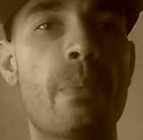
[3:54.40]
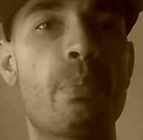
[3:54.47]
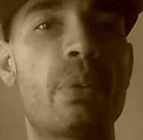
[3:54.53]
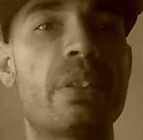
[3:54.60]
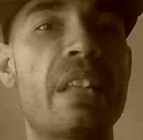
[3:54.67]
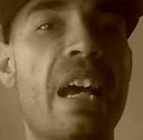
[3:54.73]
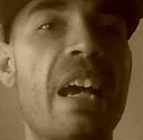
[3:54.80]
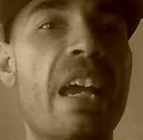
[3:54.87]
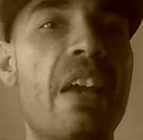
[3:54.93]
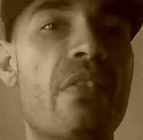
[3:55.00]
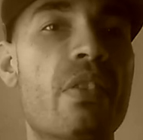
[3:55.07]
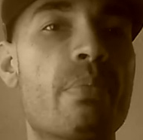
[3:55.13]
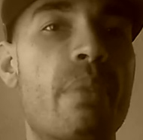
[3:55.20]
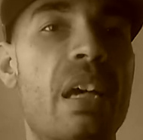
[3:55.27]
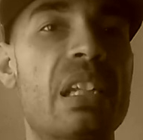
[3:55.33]
but not
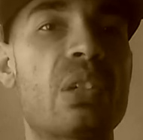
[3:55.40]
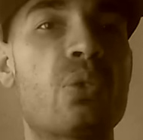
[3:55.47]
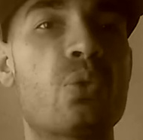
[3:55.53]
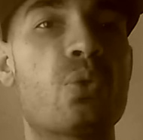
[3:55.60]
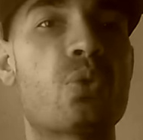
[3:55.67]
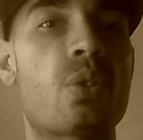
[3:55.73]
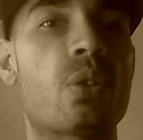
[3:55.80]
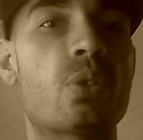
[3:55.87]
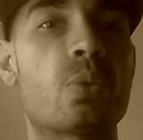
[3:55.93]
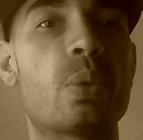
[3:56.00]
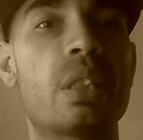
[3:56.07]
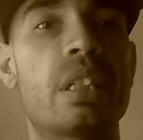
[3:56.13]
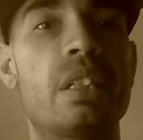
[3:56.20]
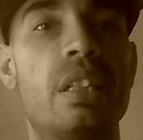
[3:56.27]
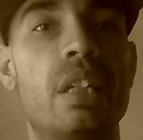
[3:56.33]
everybody who struggles
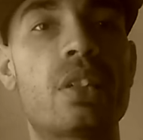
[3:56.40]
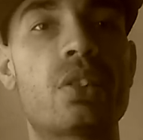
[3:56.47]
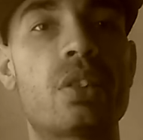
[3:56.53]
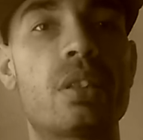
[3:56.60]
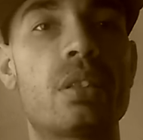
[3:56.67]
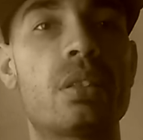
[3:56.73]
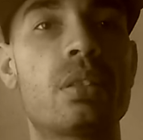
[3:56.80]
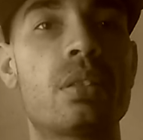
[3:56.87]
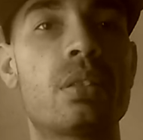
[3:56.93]
with addiction